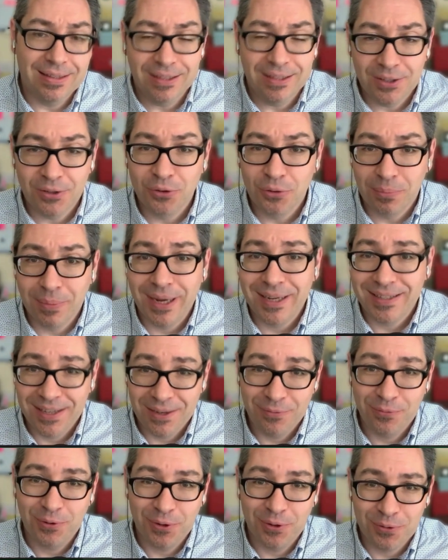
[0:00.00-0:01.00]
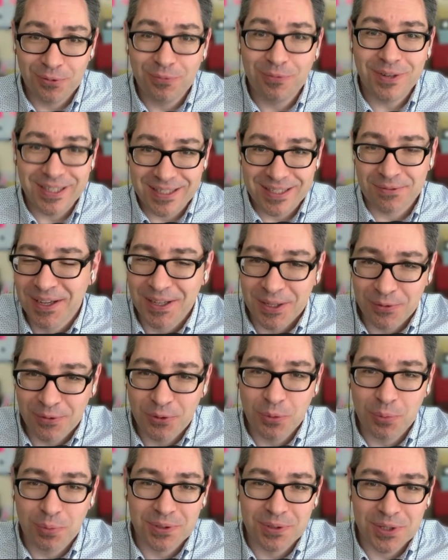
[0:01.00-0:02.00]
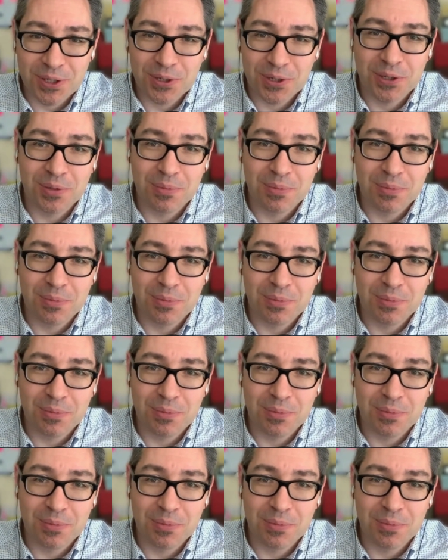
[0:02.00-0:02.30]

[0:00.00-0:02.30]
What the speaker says: you might have conflicts. If you position